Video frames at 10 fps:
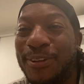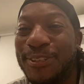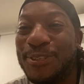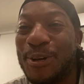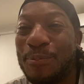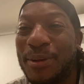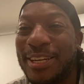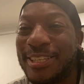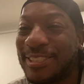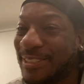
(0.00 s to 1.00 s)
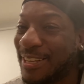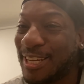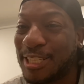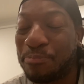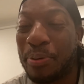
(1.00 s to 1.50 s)
You know what I mean?
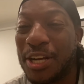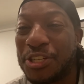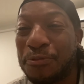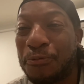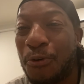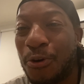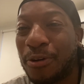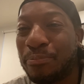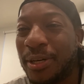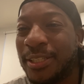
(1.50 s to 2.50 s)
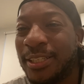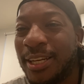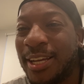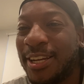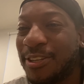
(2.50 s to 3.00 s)
It's punching forward, but
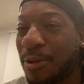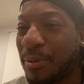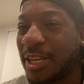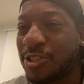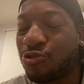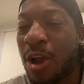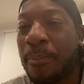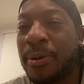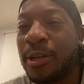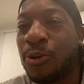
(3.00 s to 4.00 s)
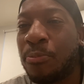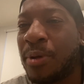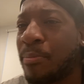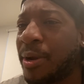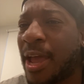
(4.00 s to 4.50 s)
you know what I mean, it's dropping a little
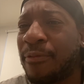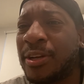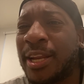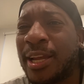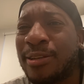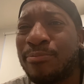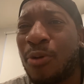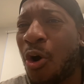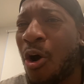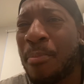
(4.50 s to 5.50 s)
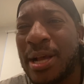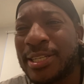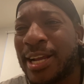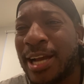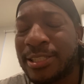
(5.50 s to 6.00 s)
bit. But everything, all my
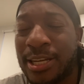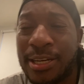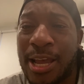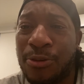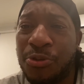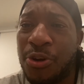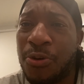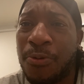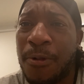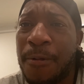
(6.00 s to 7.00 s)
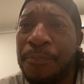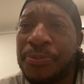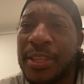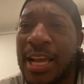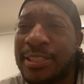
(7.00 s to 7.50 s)
stocks are down. You know,
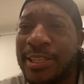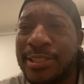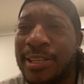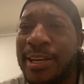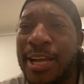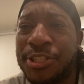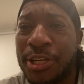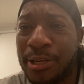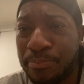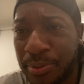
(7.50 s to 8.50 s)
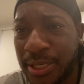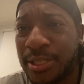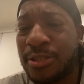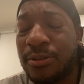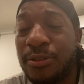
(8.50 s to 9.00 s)
that's just the nature of the
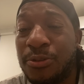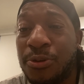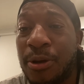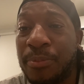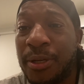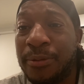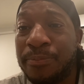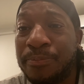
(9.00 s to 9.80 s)
beast. You know what I mean?